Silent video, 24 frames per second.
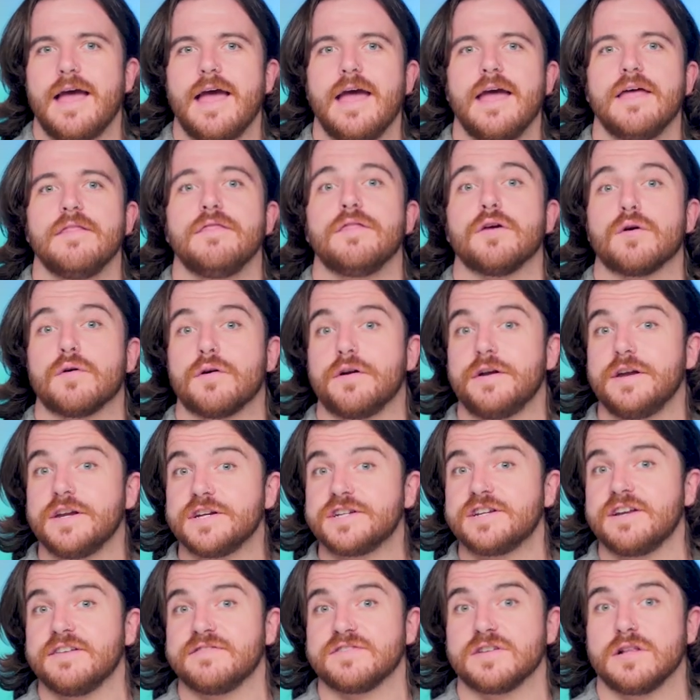And there are
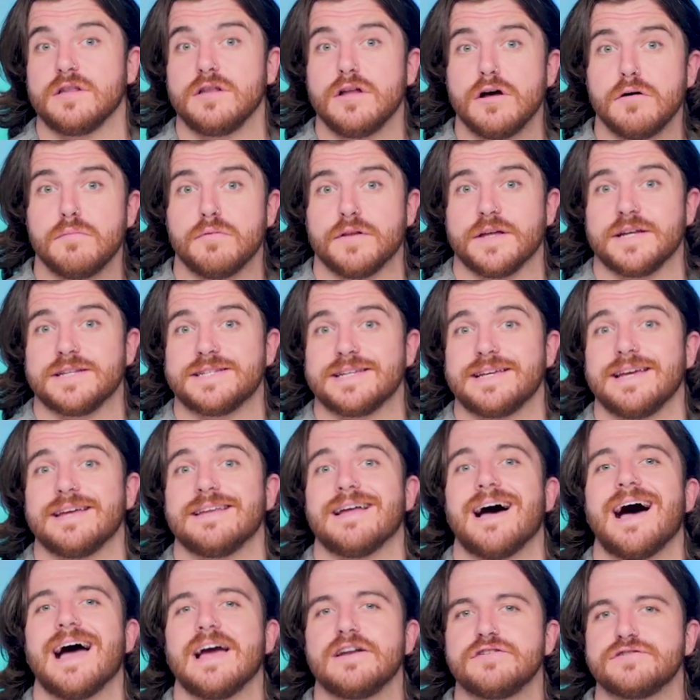initiatives globally to get
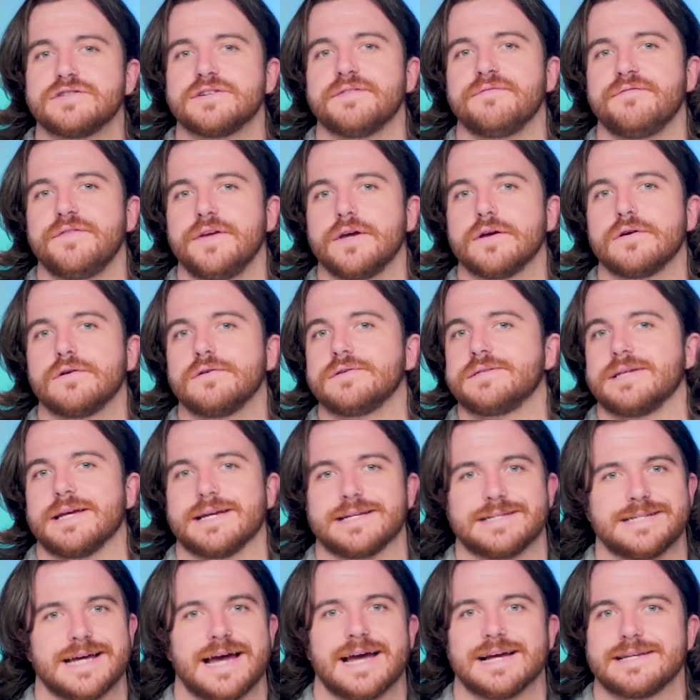hydrogen vehicles like
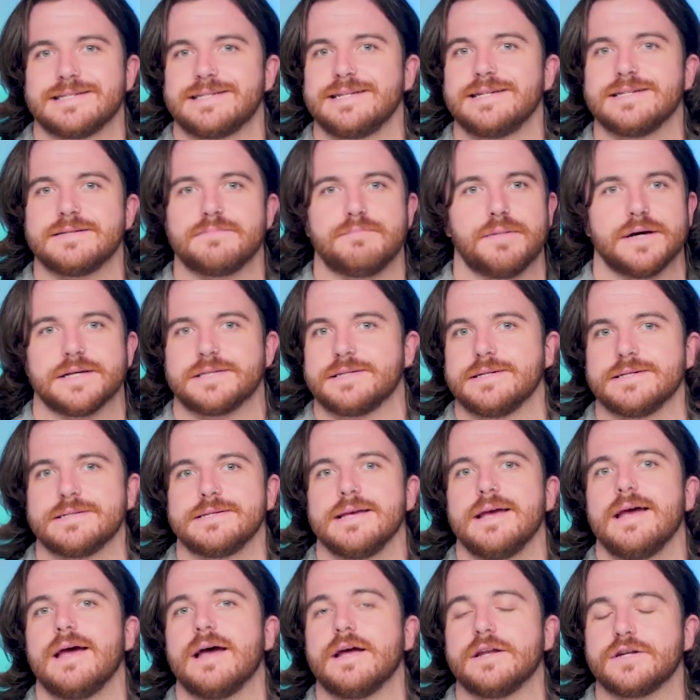taxis, buses,
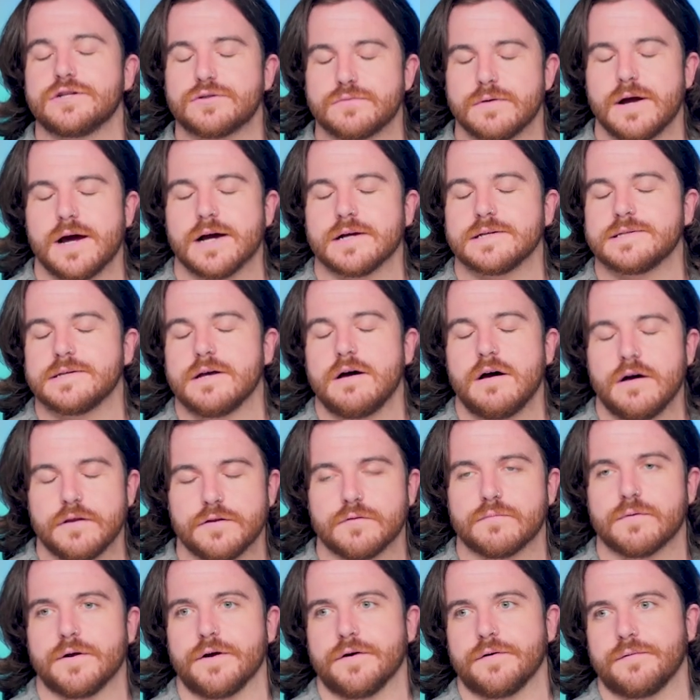and trucks on
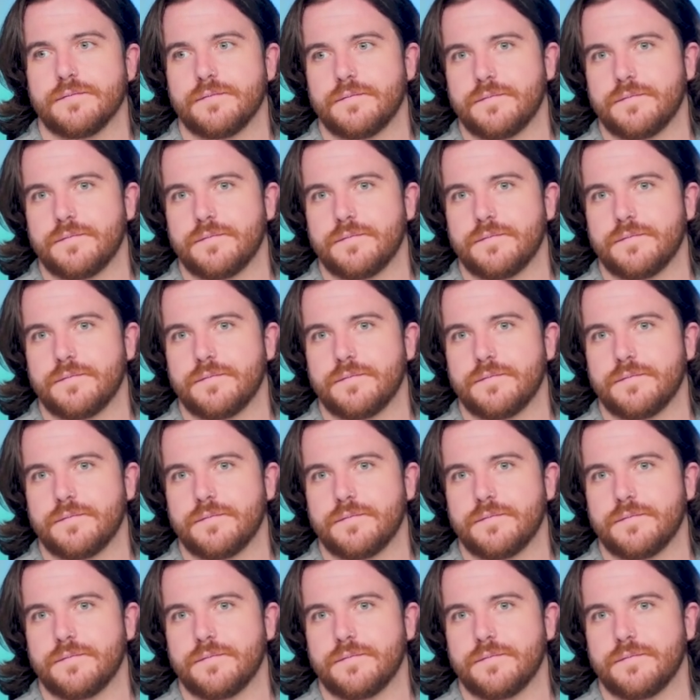the road.